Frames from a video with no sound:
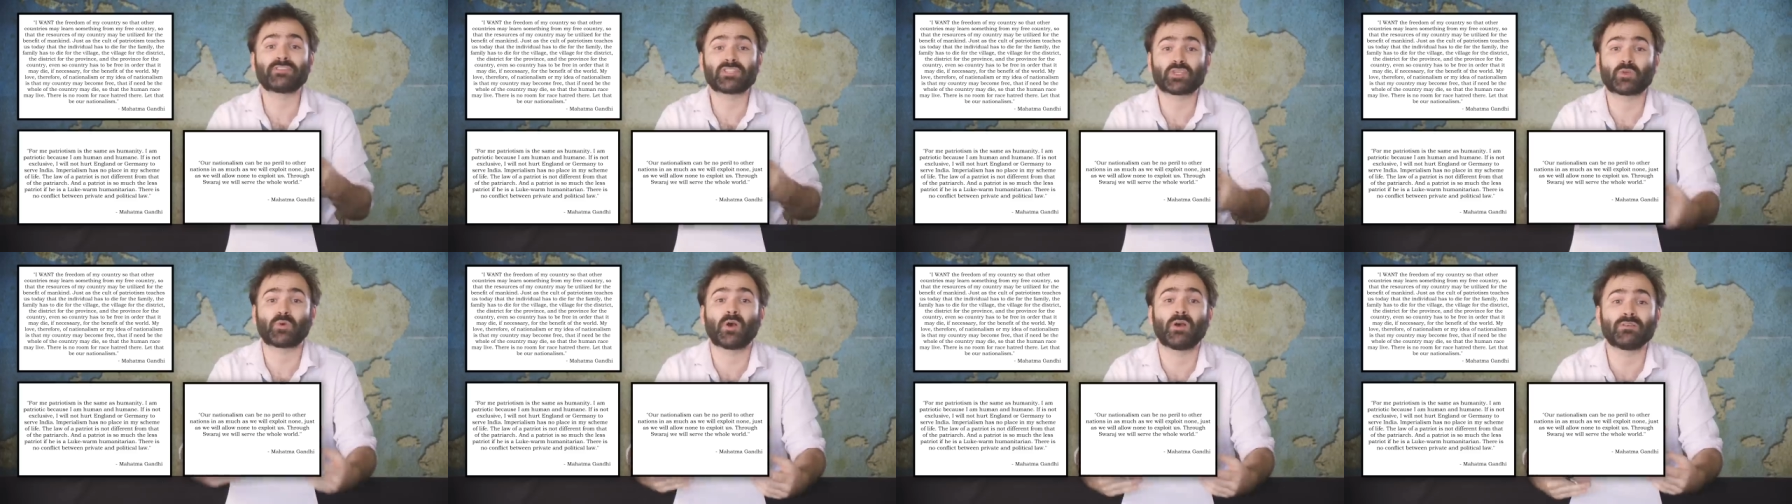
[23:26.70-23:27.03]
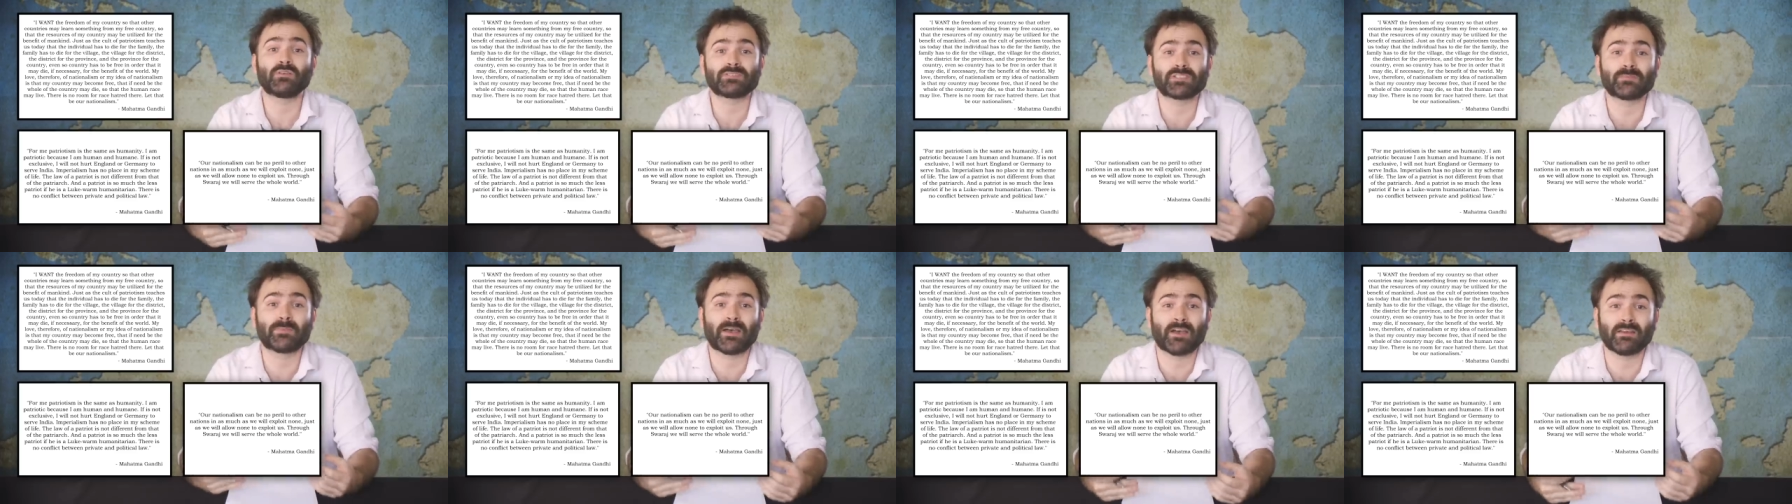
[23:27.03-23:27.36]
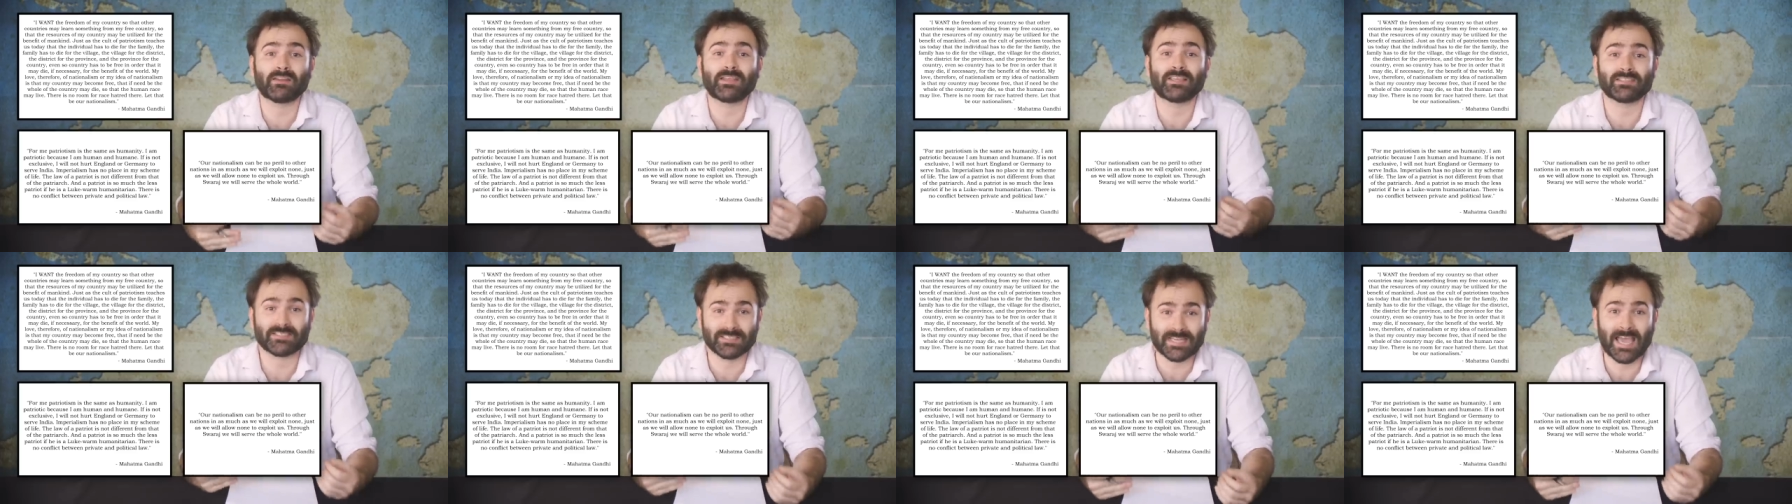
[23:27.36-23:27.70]
of his quotes about
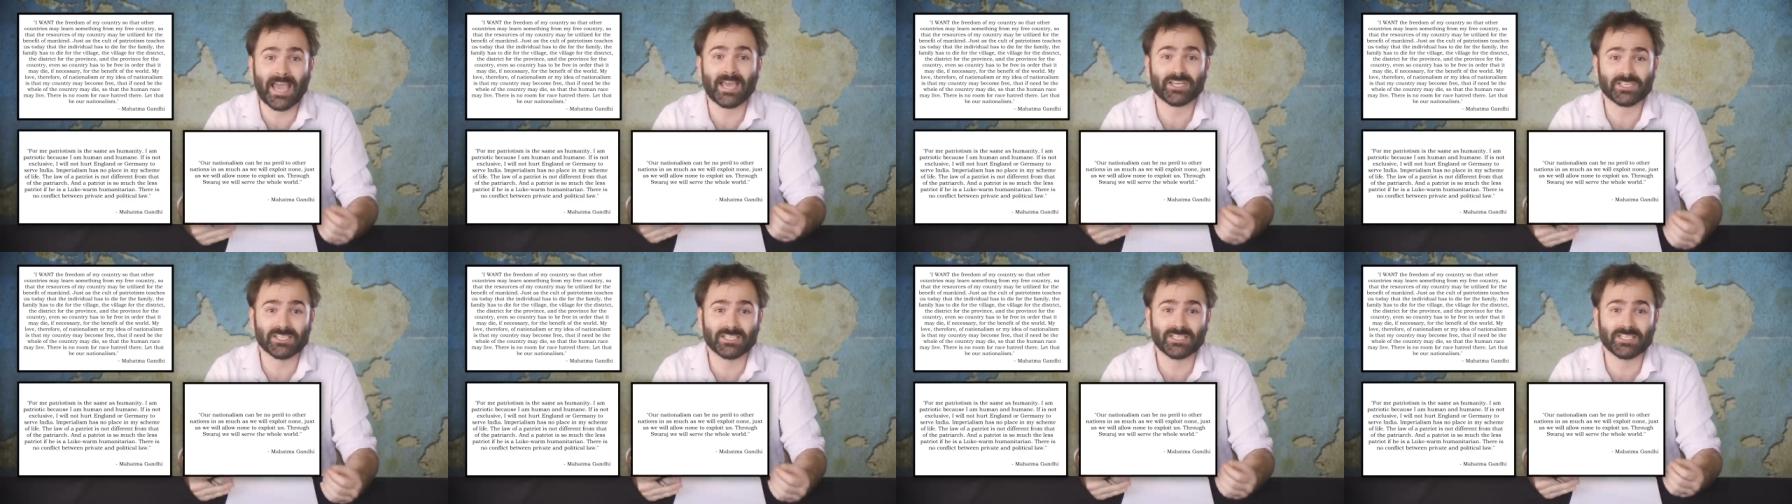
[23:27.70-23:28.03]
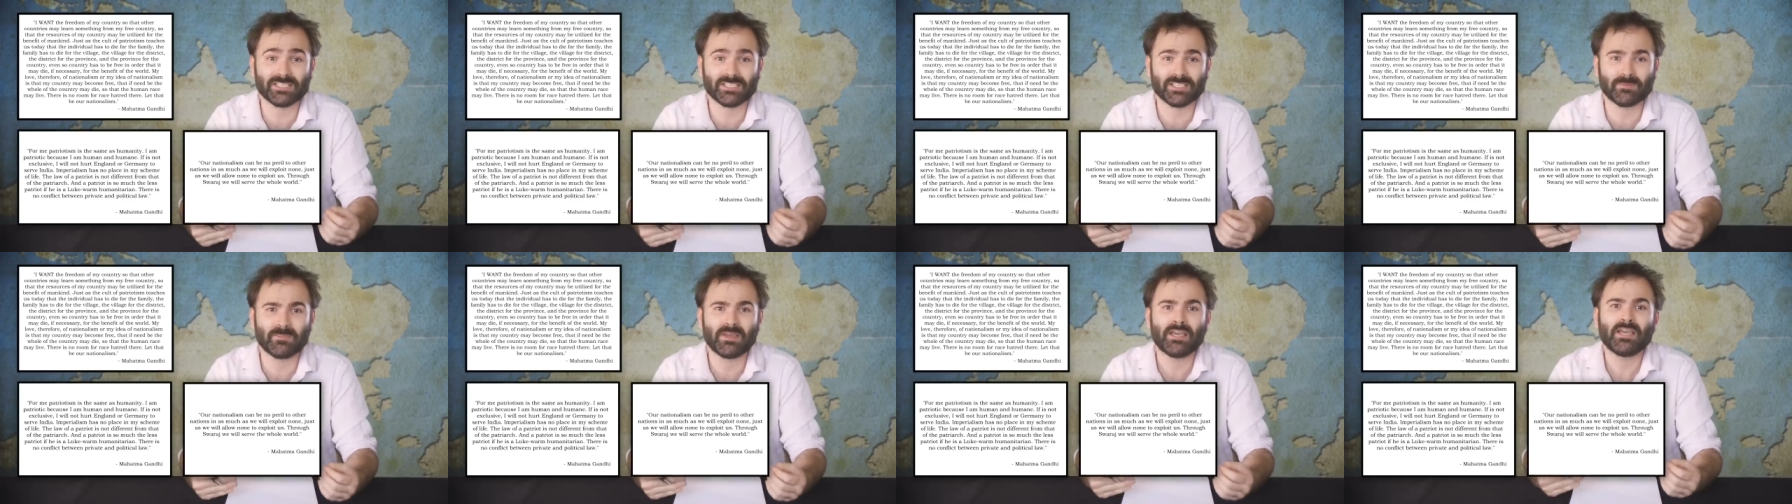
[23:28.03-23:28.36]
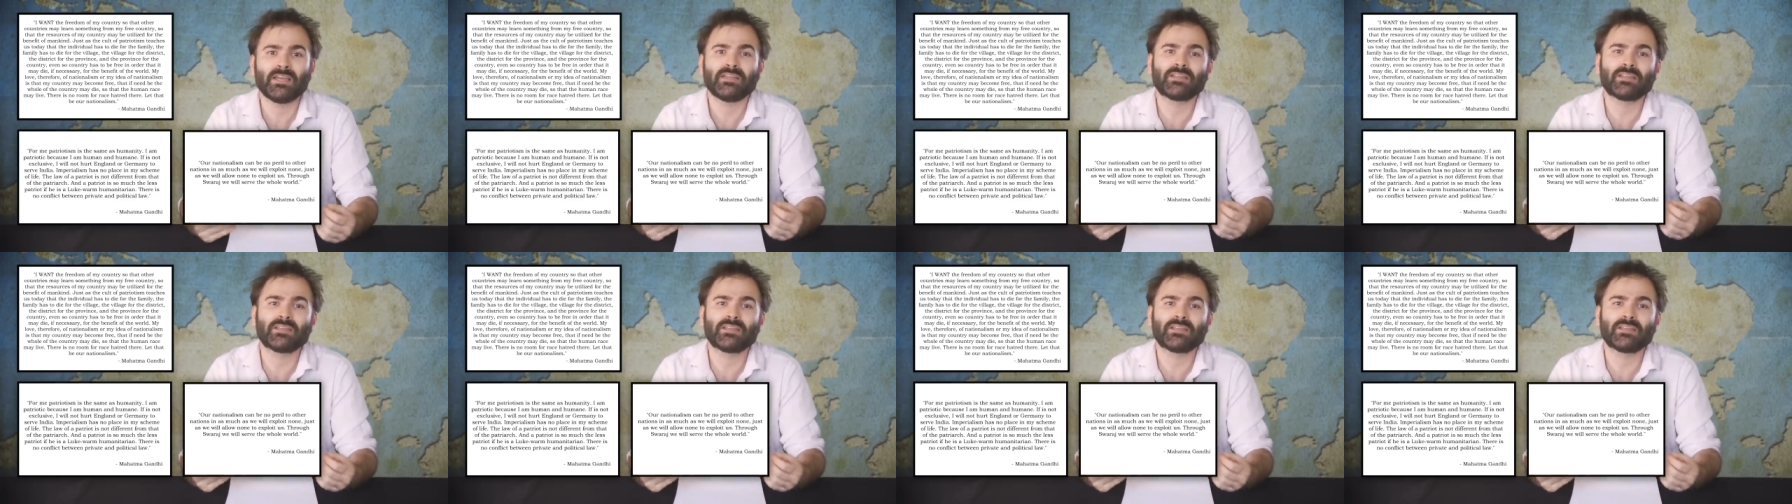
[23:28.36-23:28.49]
his nationalism